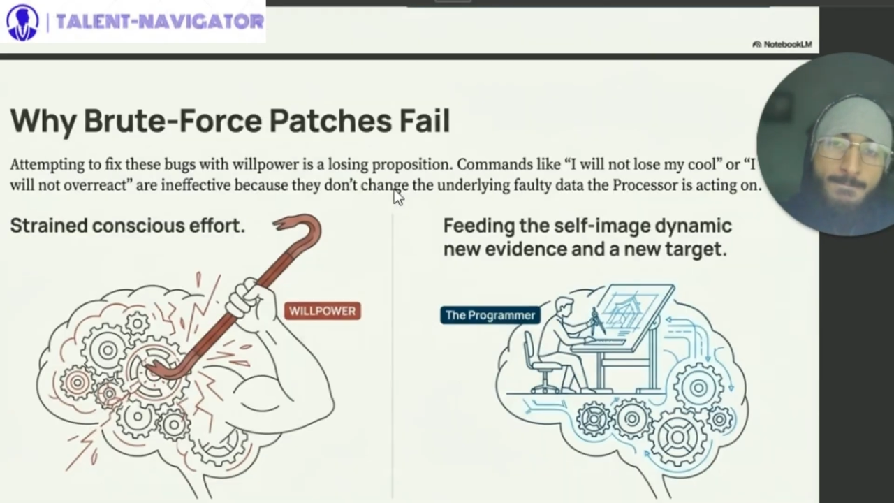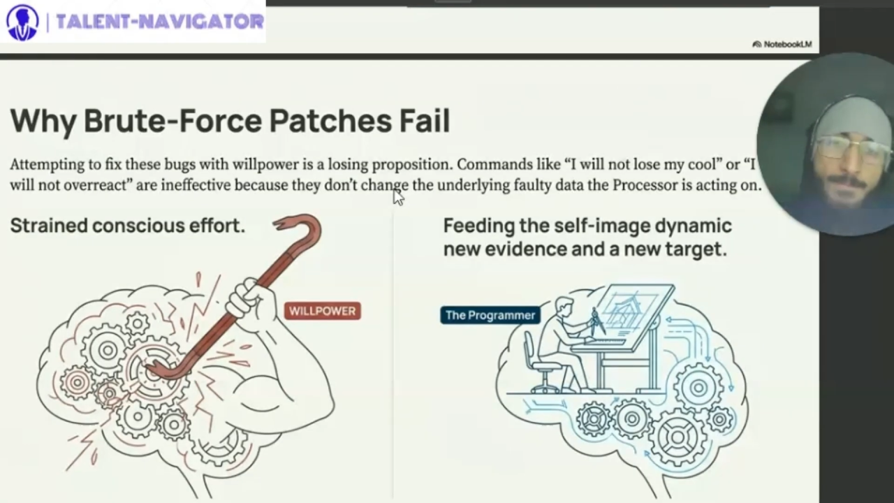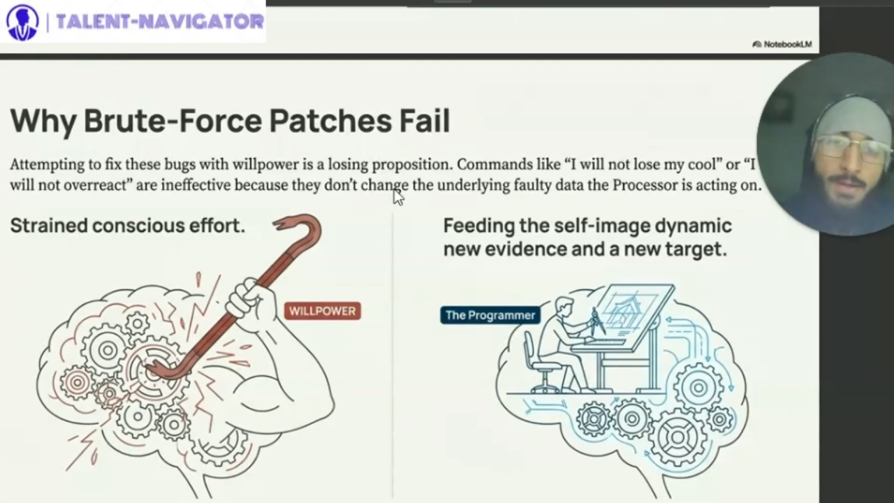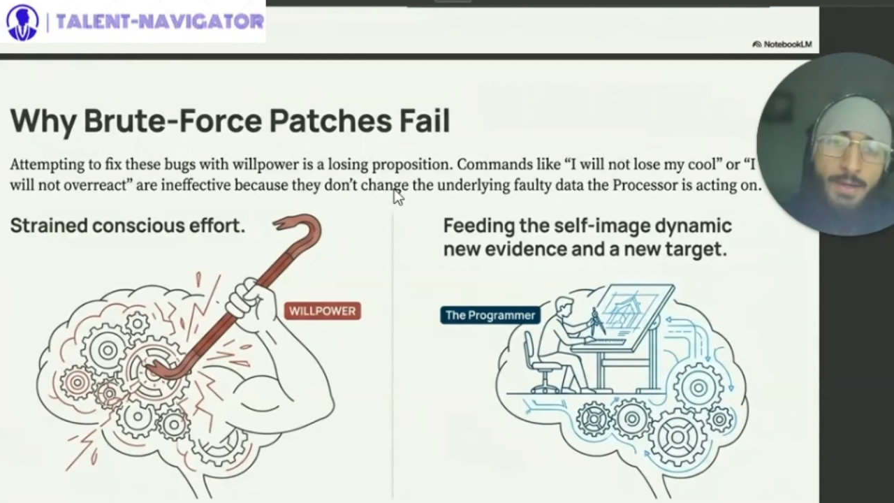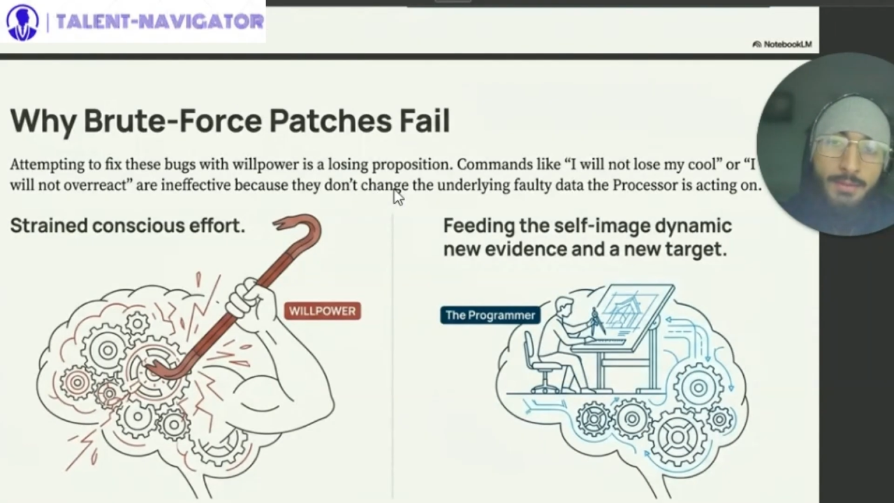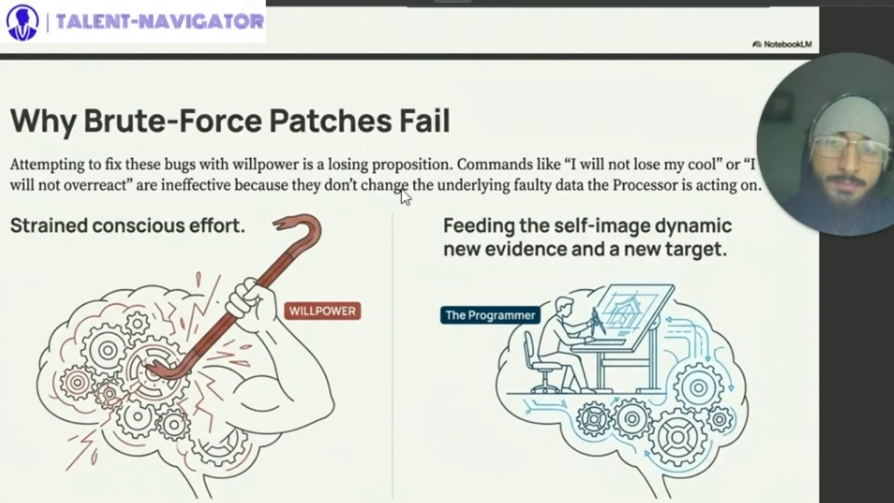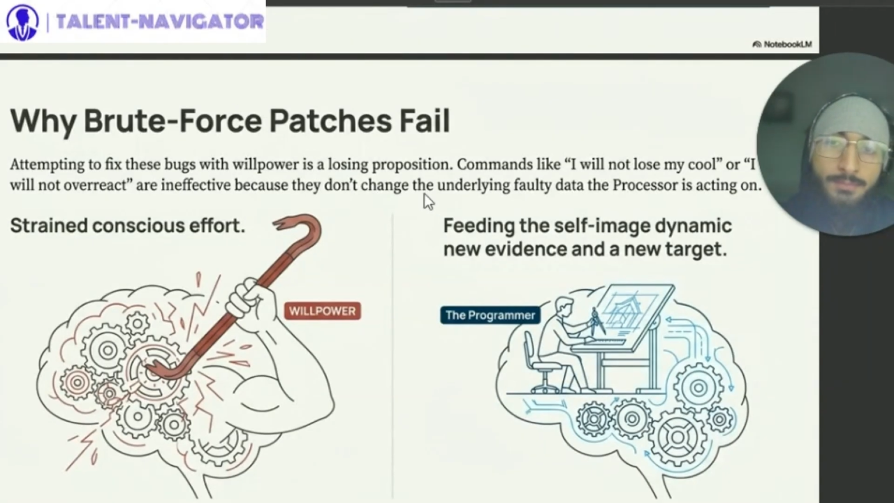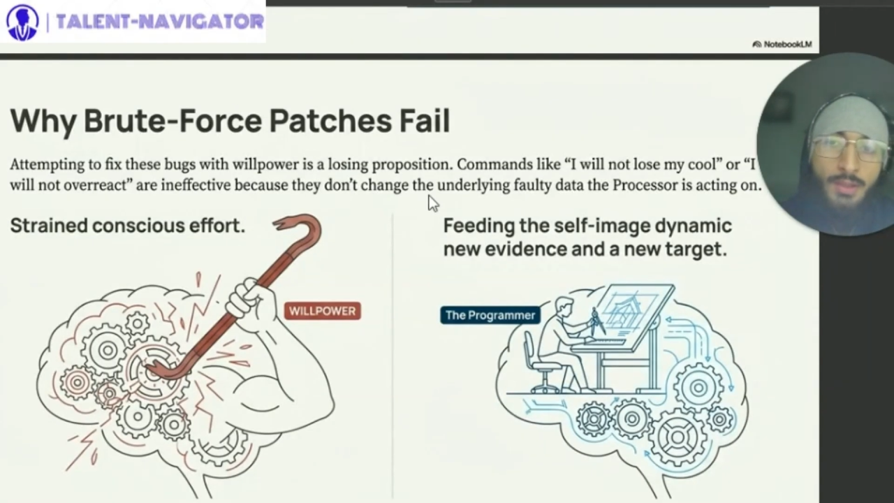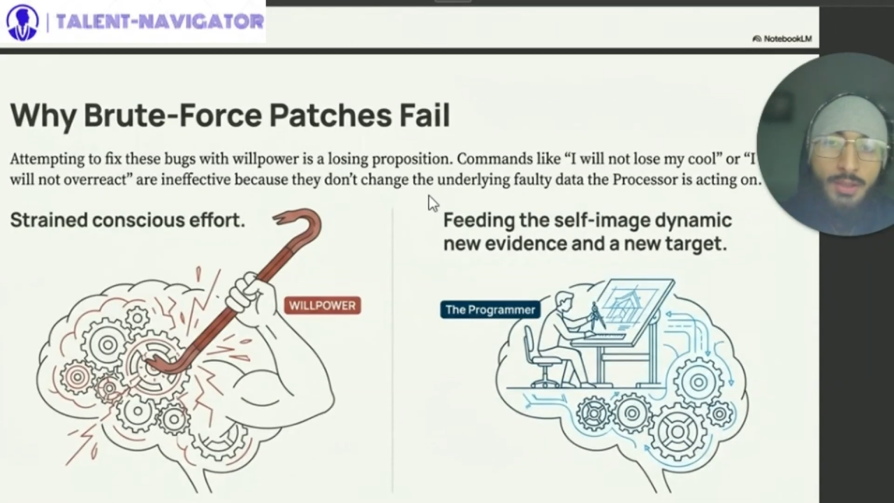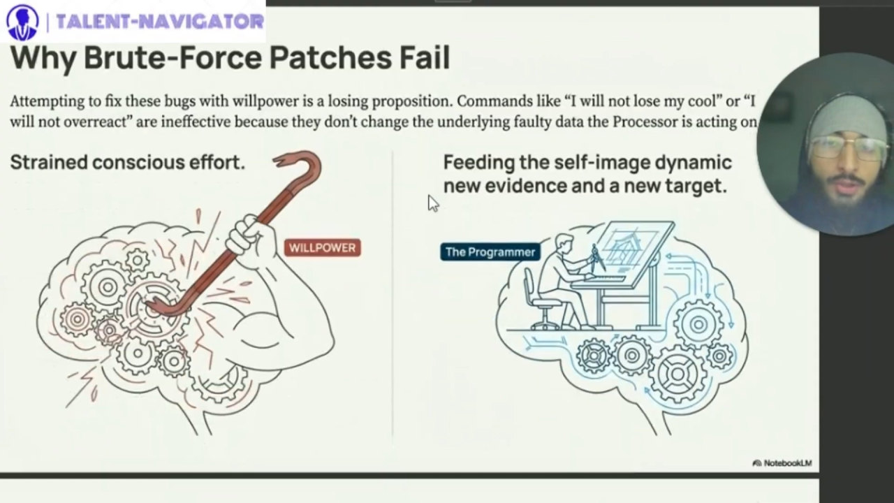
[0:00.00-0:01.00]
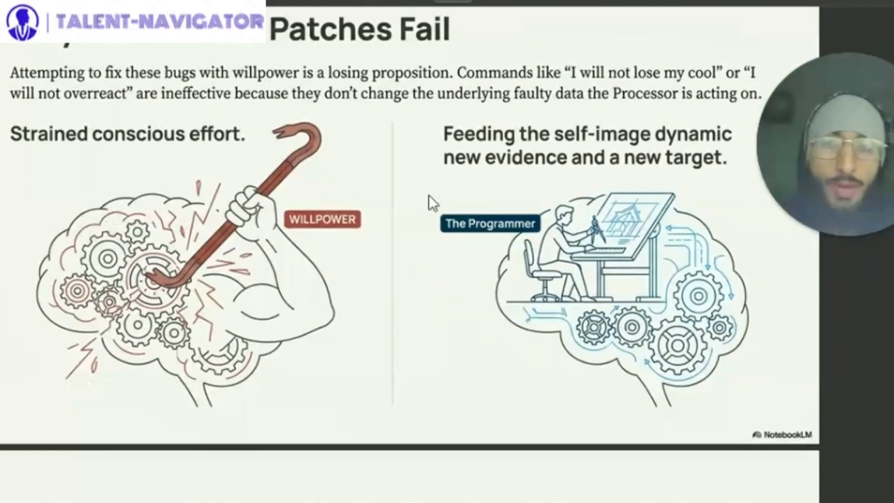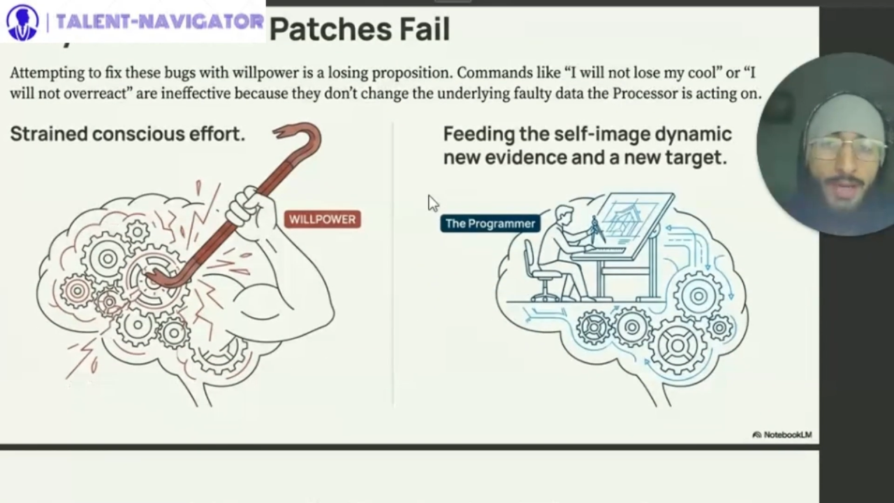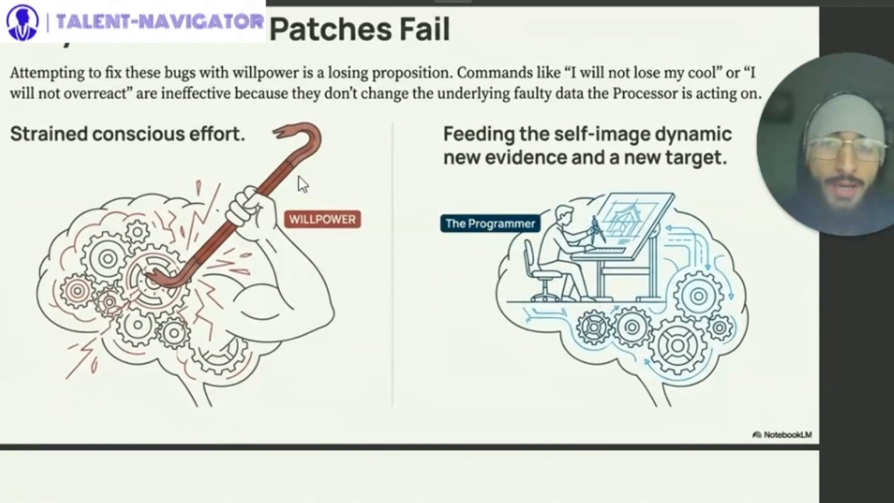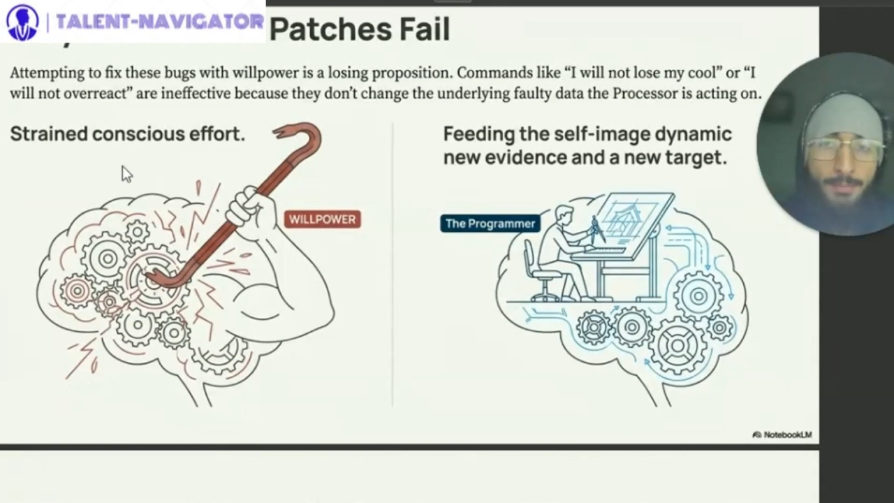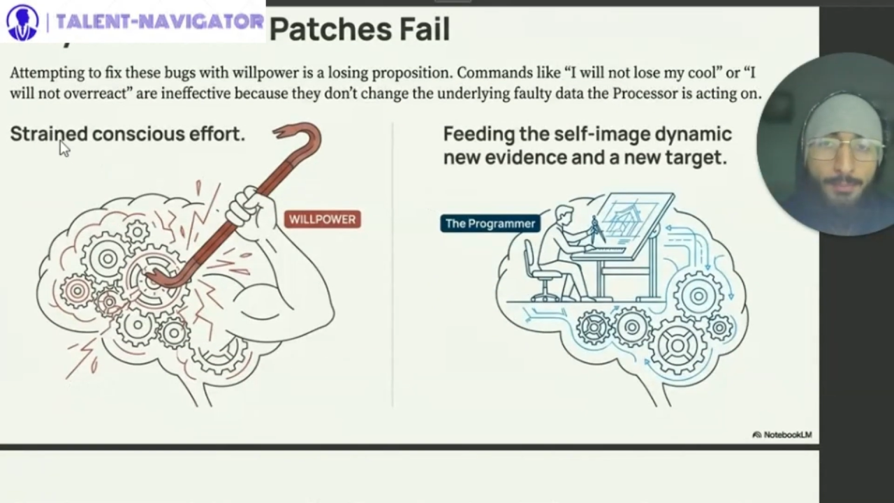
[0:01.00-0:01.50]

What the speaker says: Right? So, why